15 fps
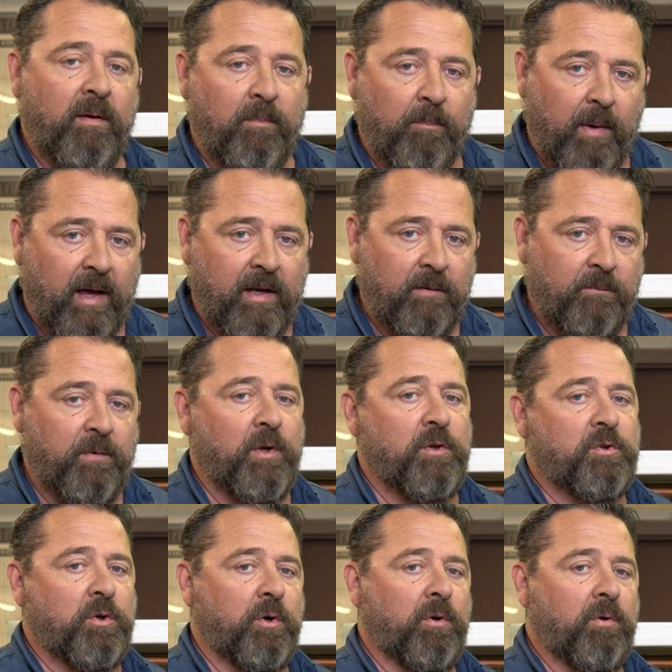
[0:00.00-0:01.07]
my
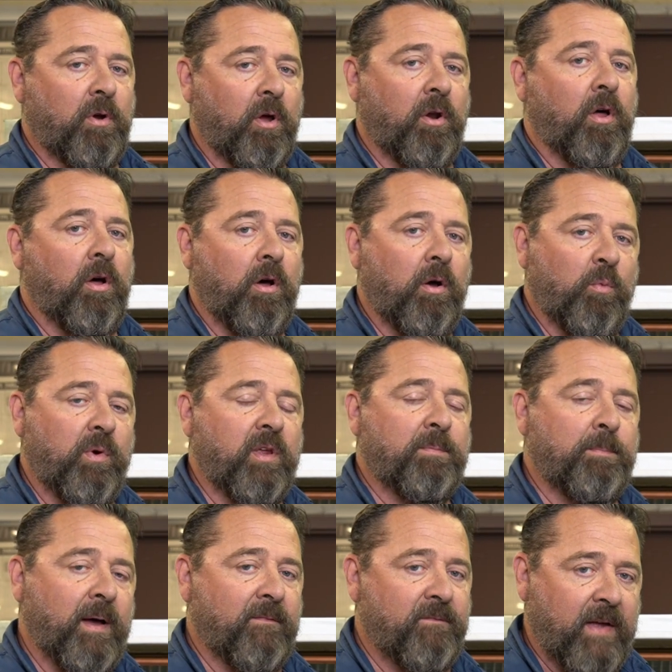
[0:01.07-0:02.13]
diffuser along
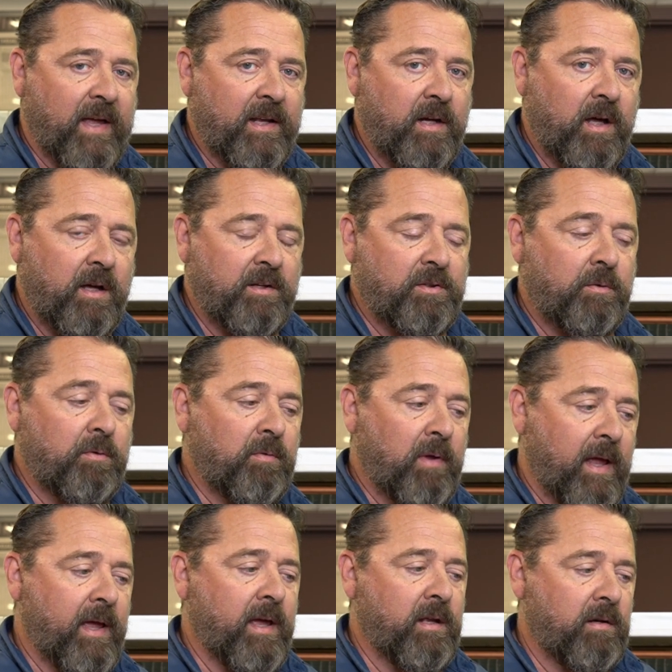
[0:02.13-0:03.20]
with my fan nozzle
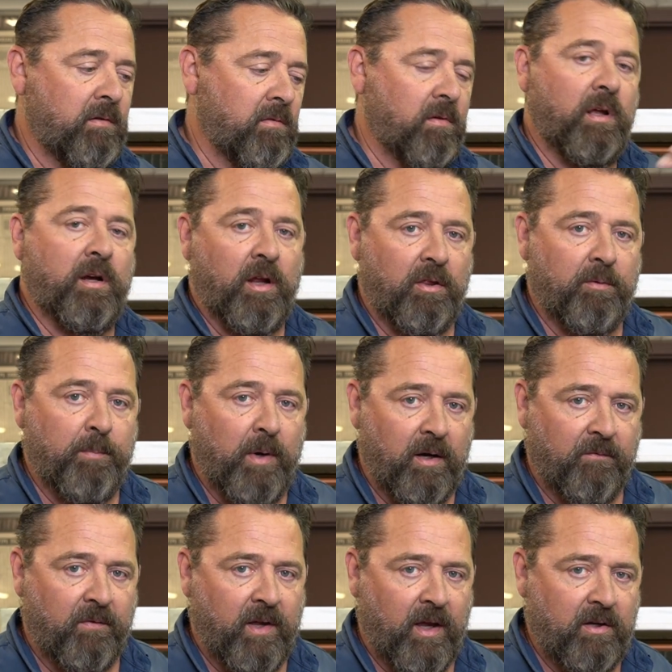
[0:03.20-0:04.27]
and another
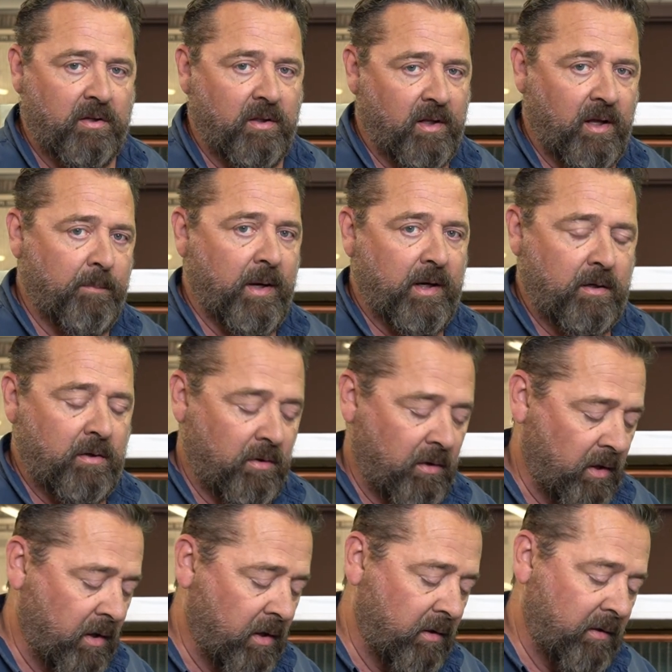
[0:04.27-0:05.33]
modification that I made to the
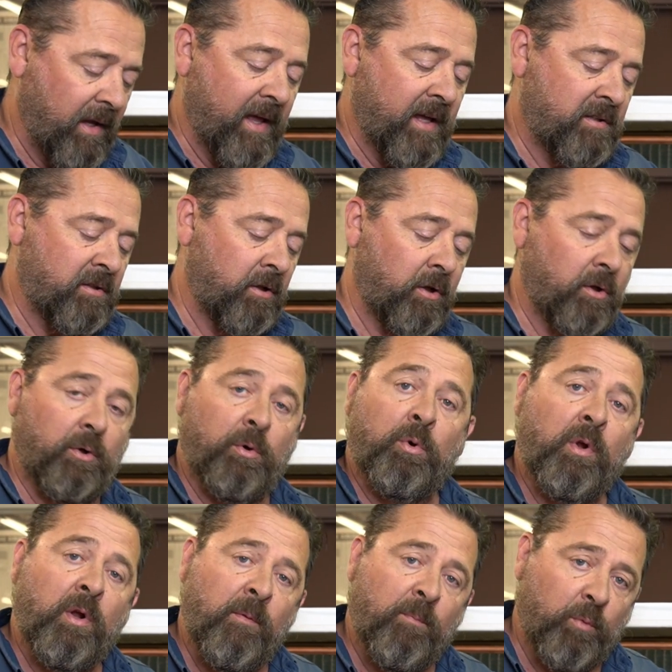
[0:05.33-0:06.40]
gun that has to
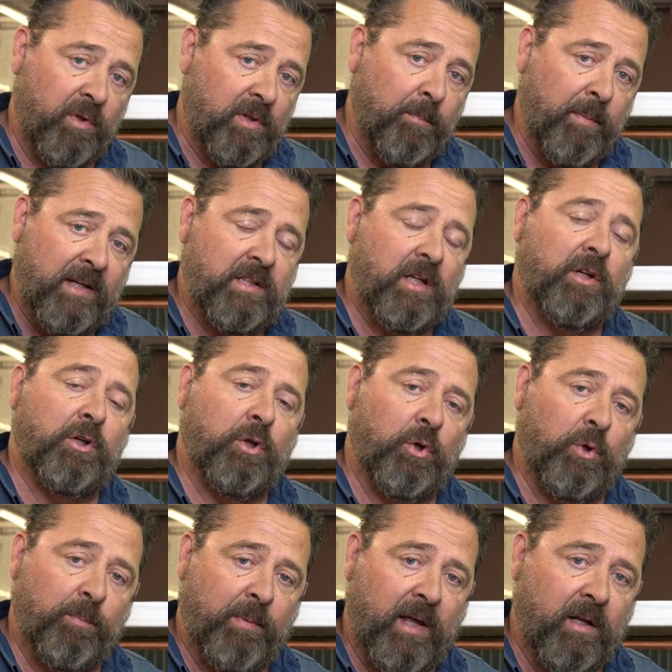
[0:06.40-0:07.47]
do with the mixing
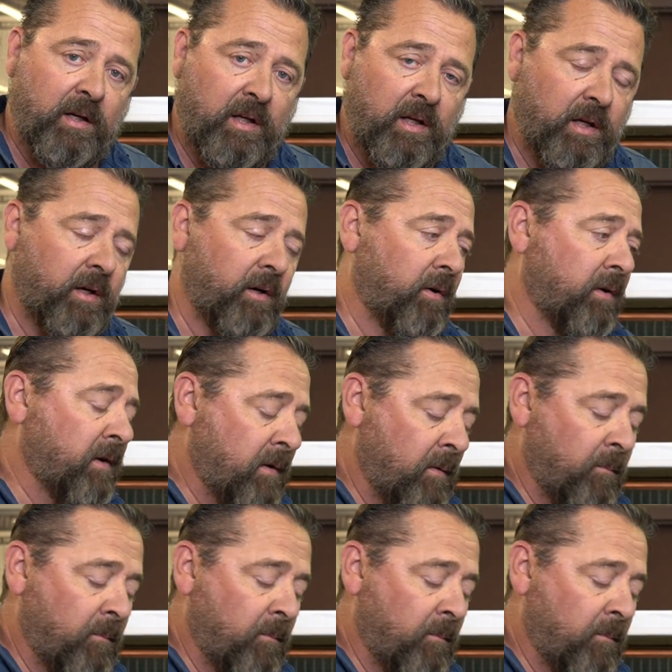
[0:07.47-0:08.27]
tube down here,